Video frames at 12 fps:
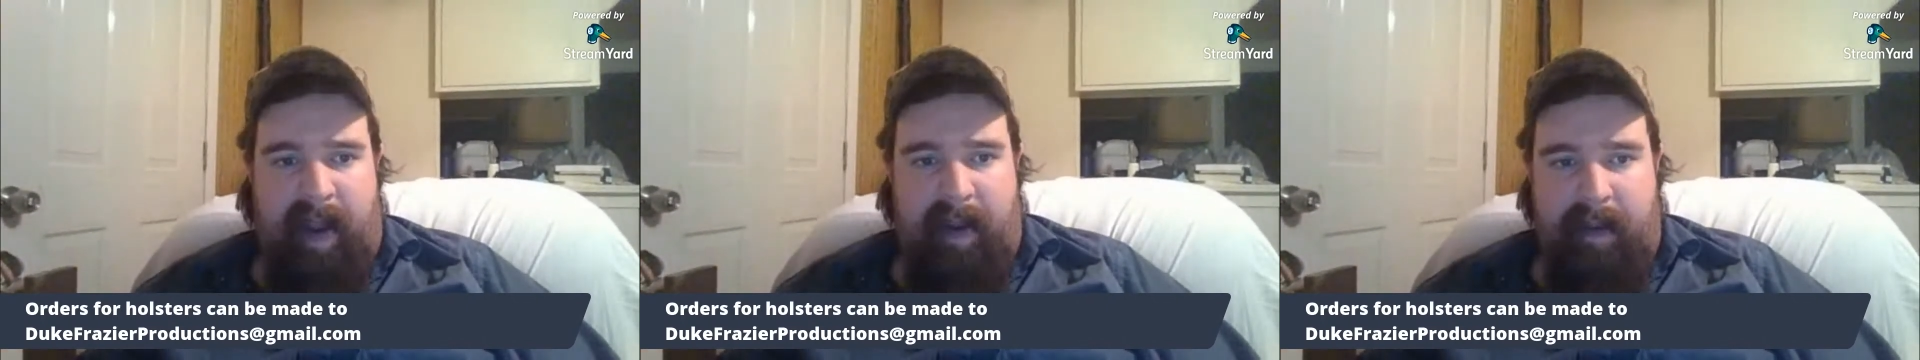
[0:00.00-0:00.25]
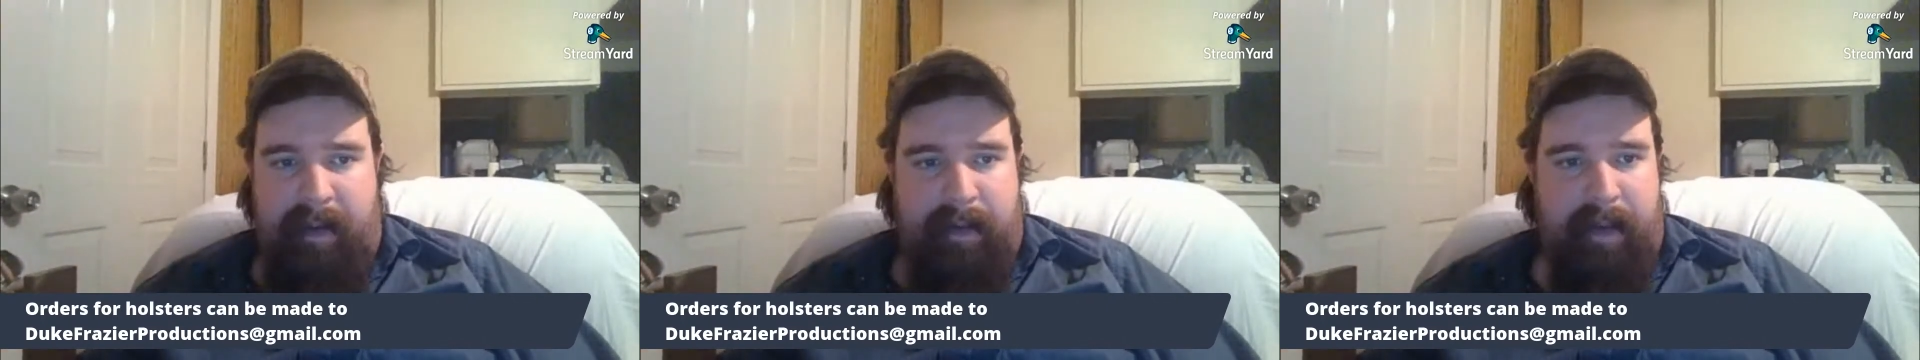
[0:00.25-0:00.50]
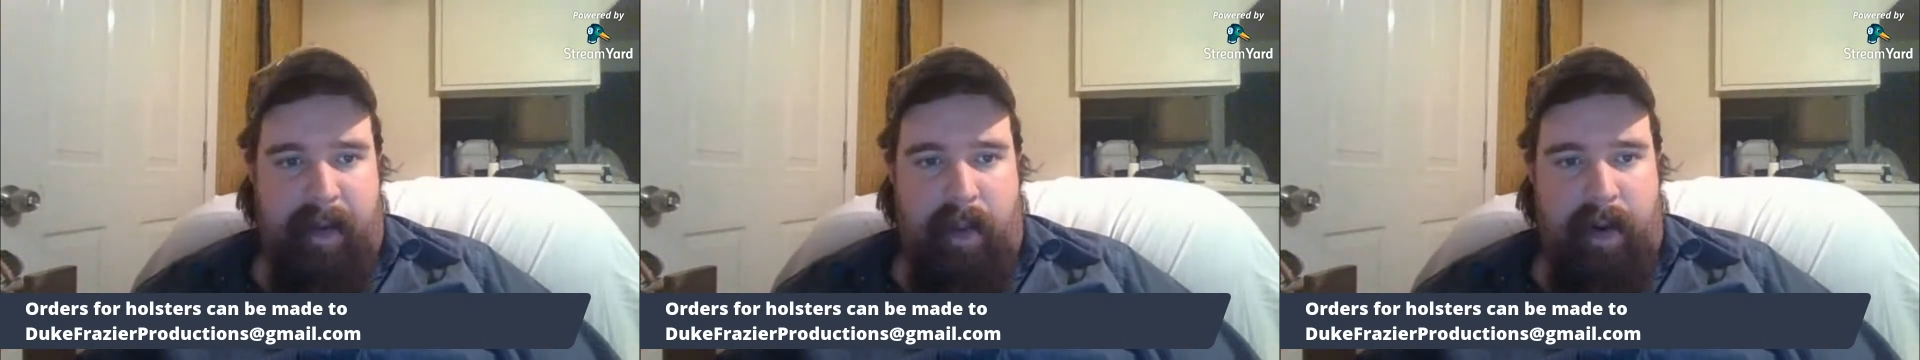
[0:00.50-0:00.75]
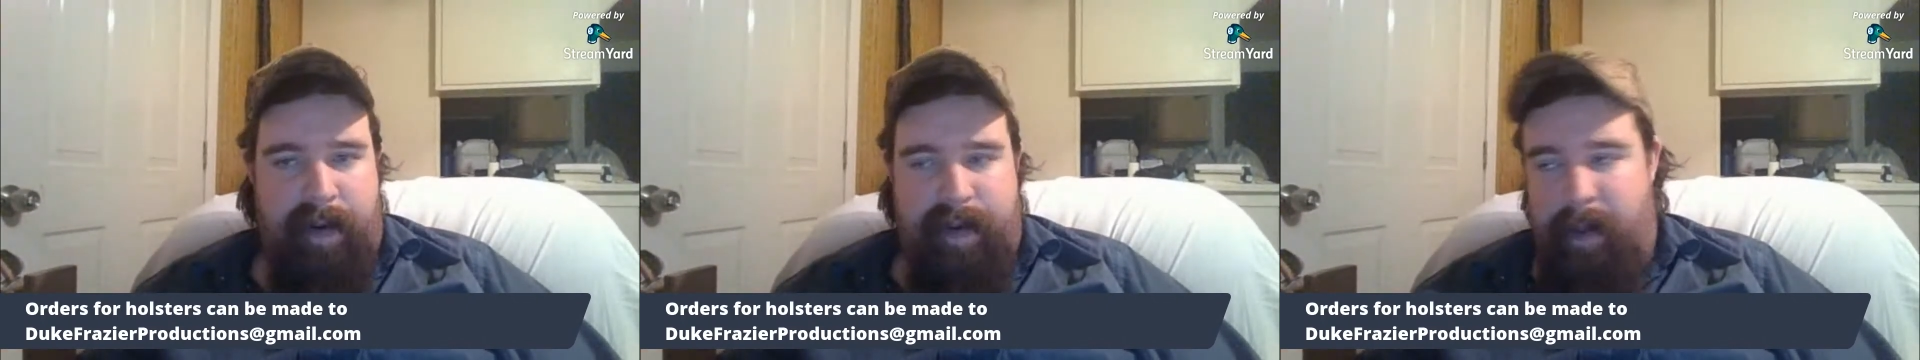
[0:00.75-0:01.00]
And if the
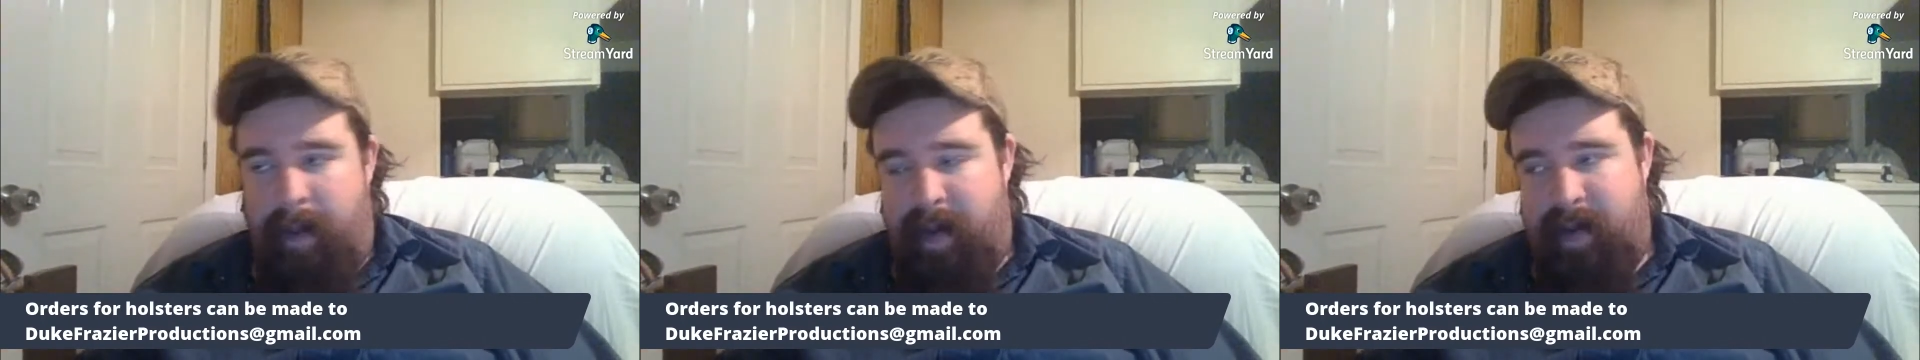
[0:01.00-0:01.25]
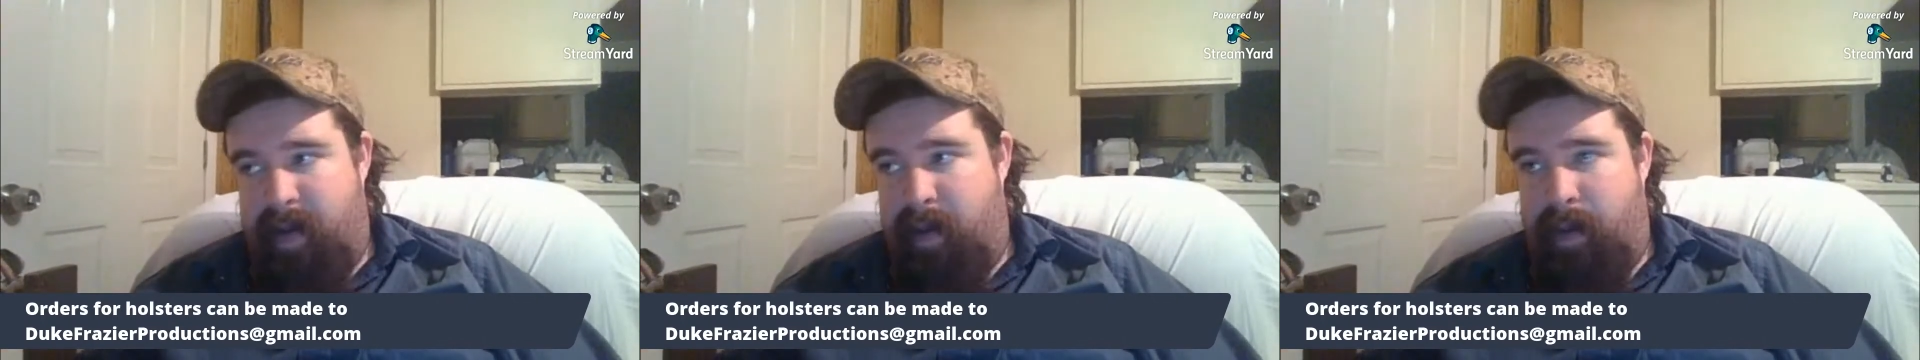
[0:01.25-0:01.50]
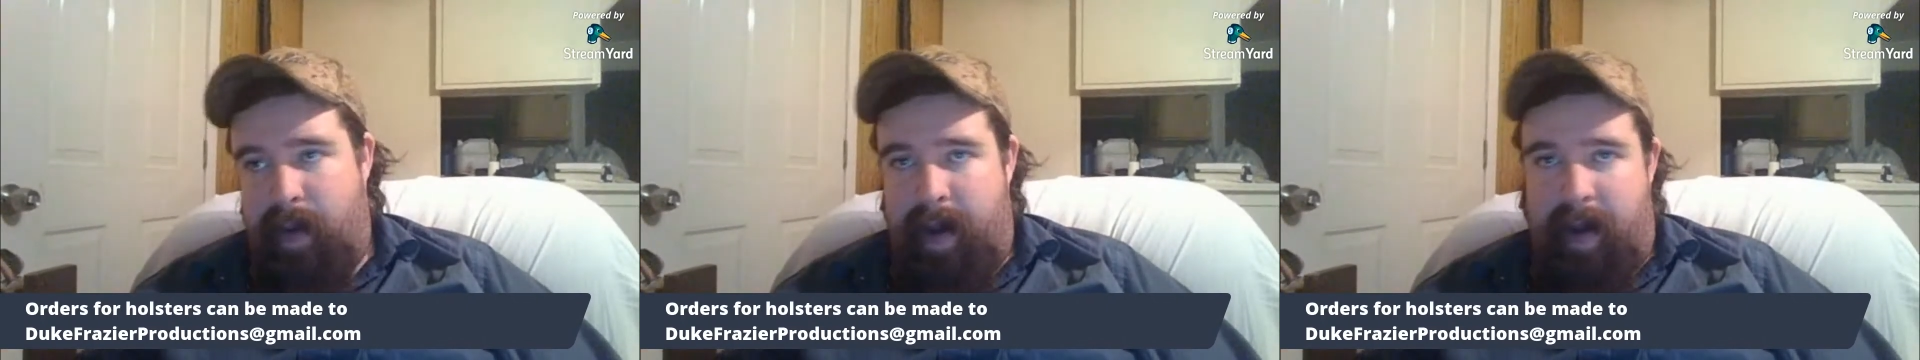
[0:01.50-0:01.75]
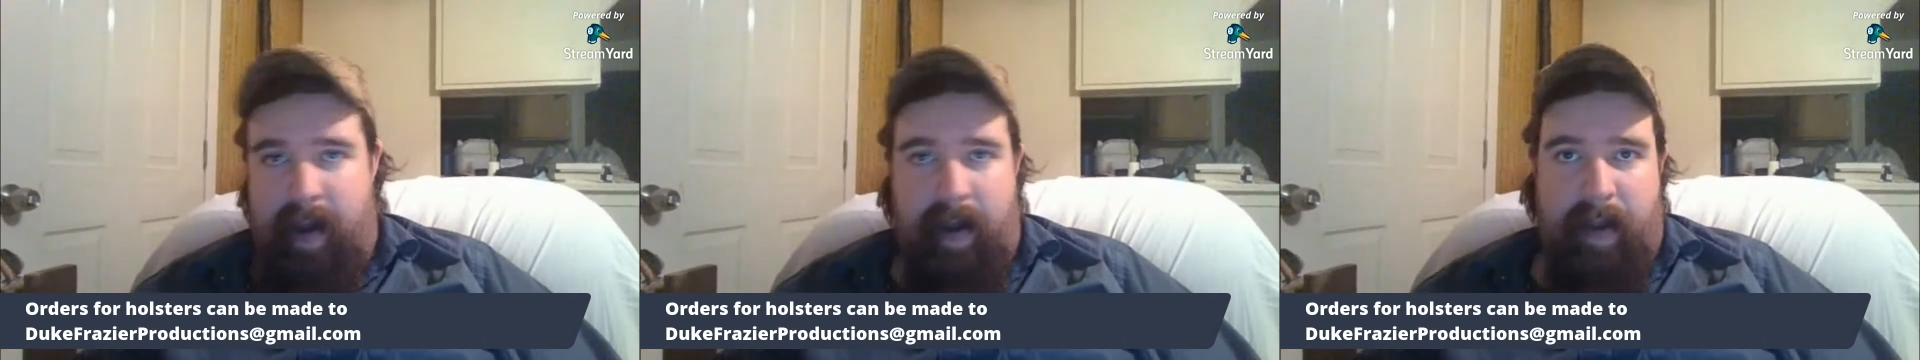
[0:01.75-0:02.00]
orders come in slow
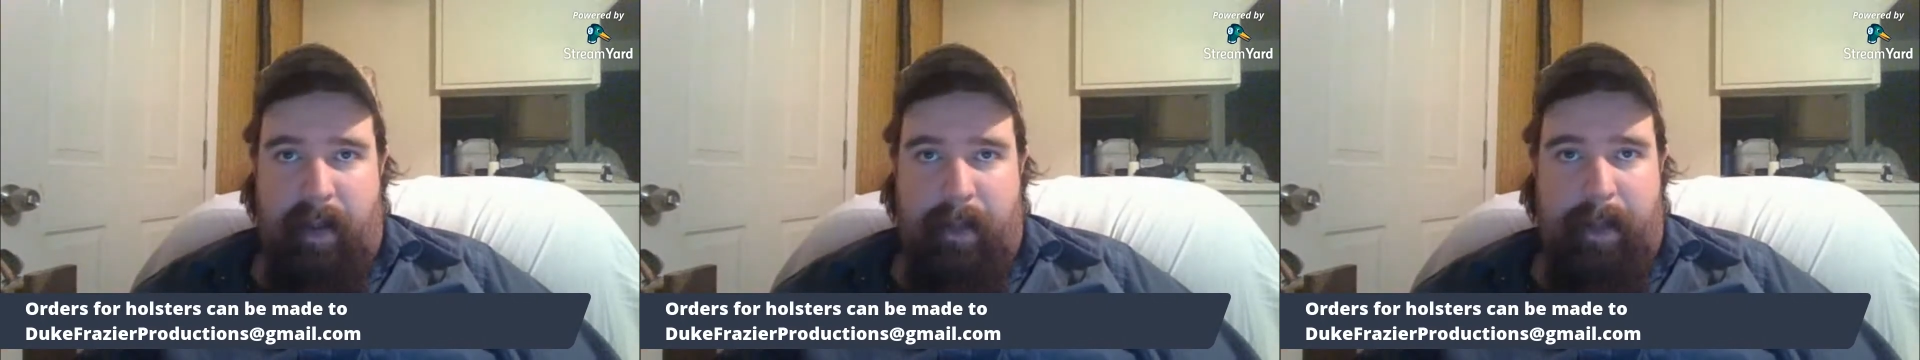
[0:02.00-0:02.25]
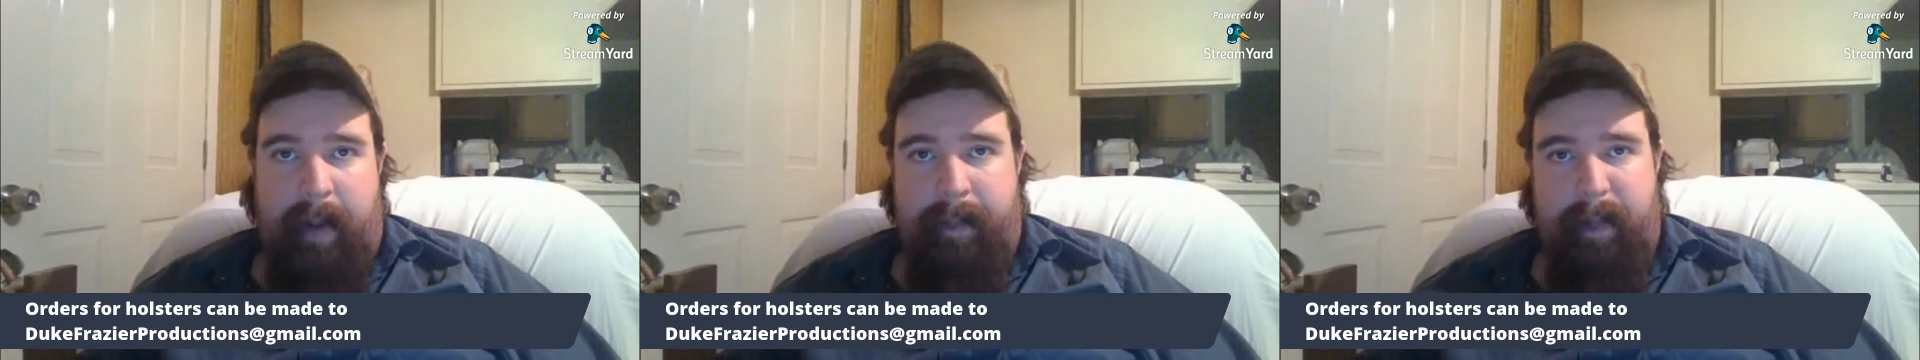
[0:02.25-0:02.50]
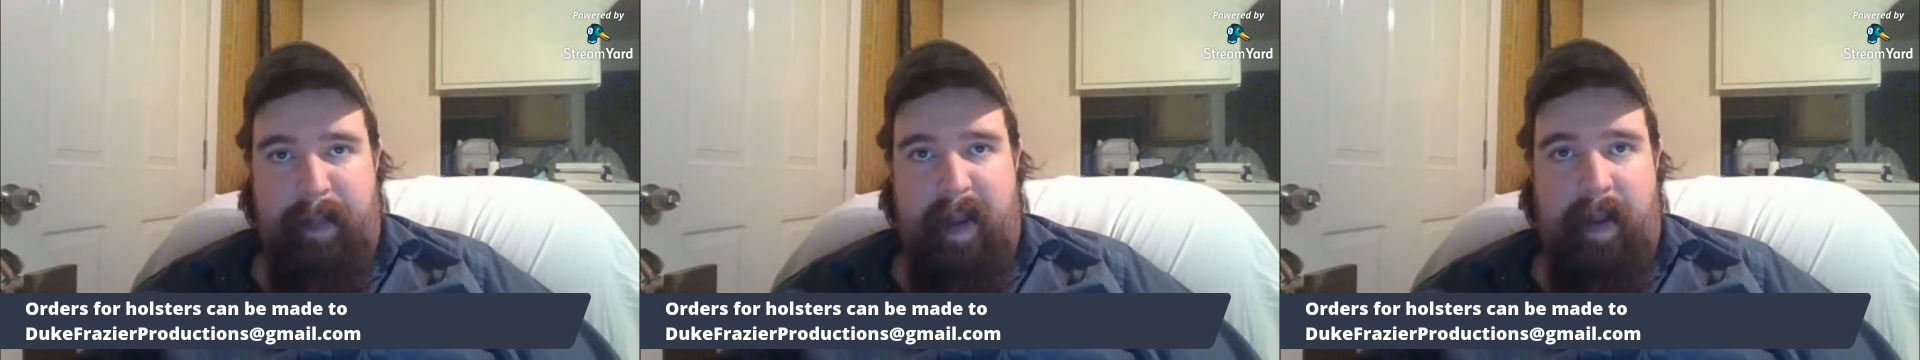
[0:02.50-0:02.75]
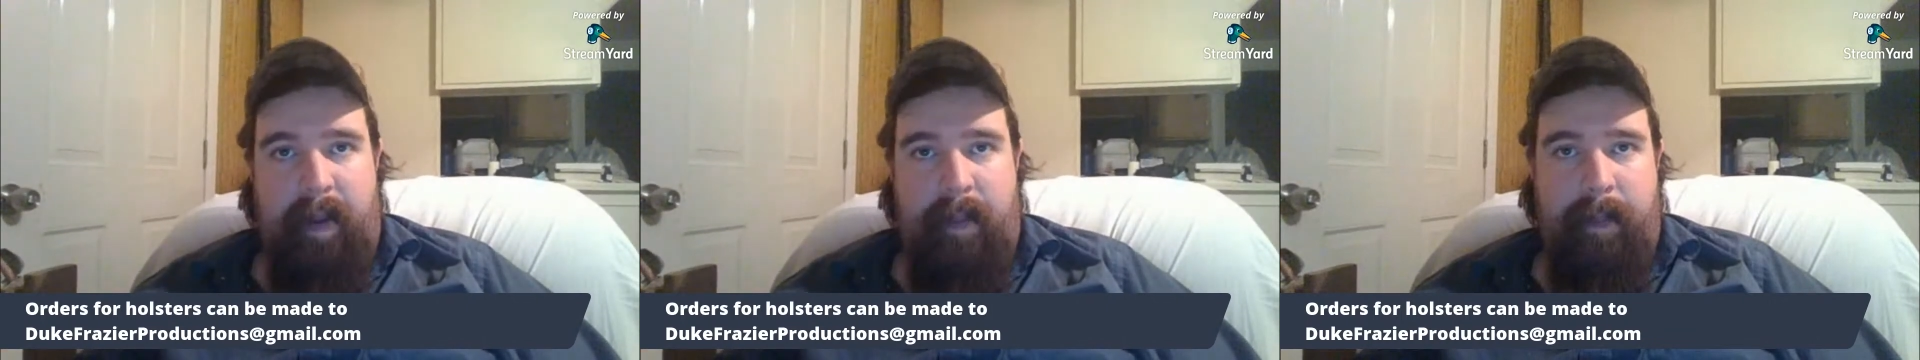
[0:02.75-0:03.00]
right now, that would probably
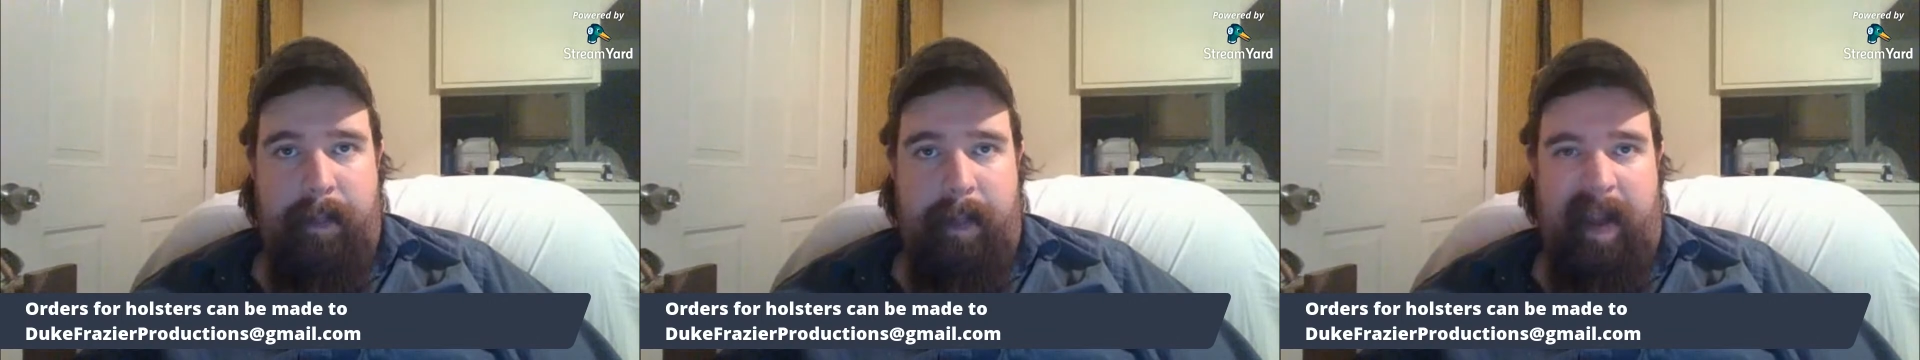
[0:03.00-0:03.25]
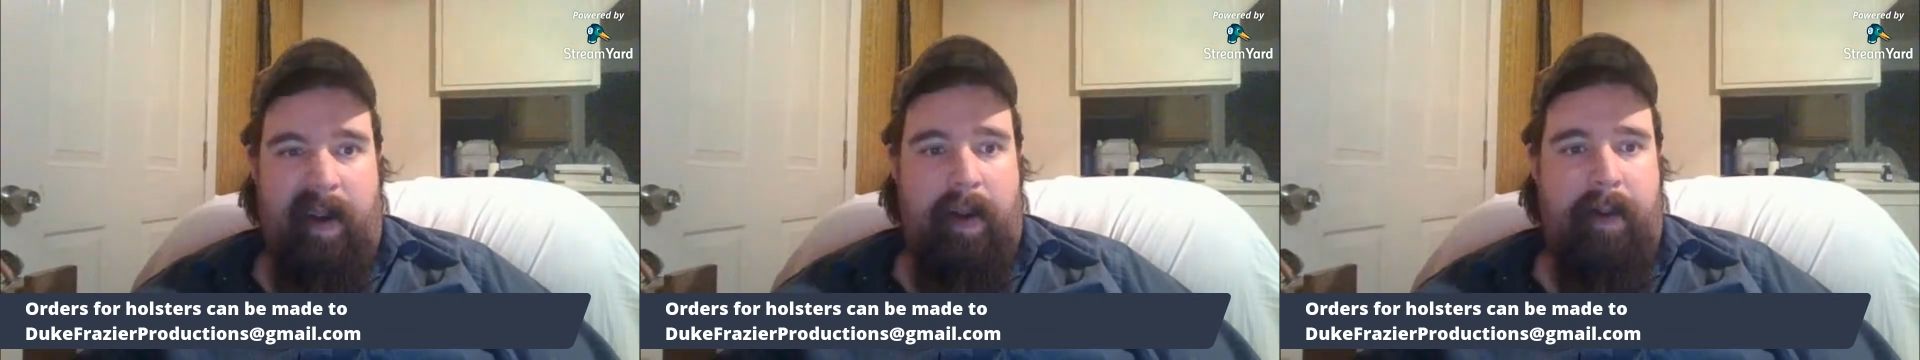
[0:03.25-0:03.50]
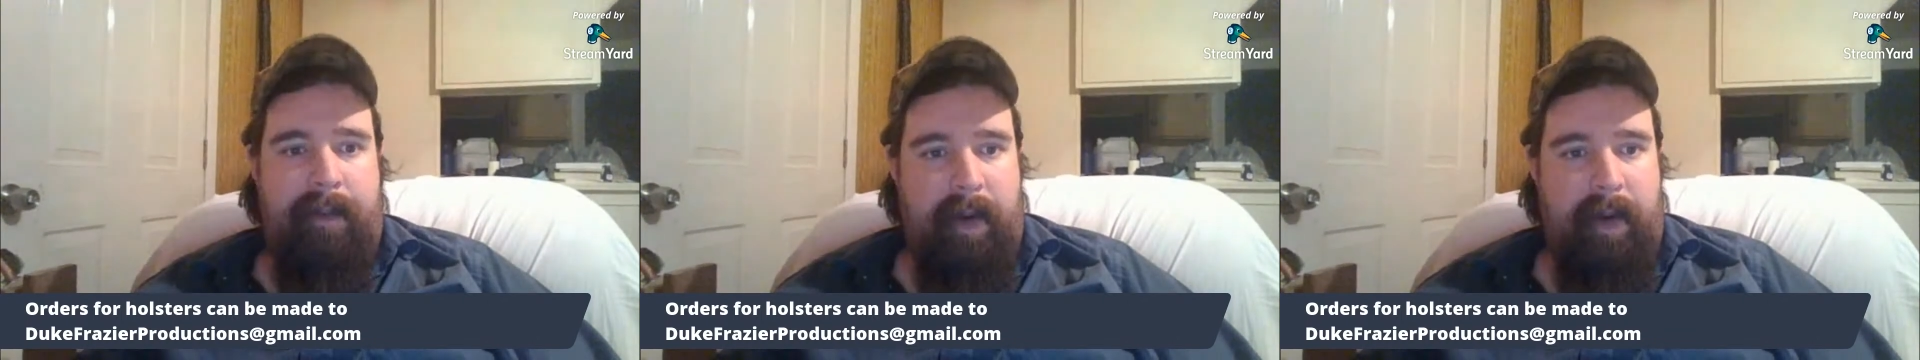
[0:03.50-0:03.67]
be better.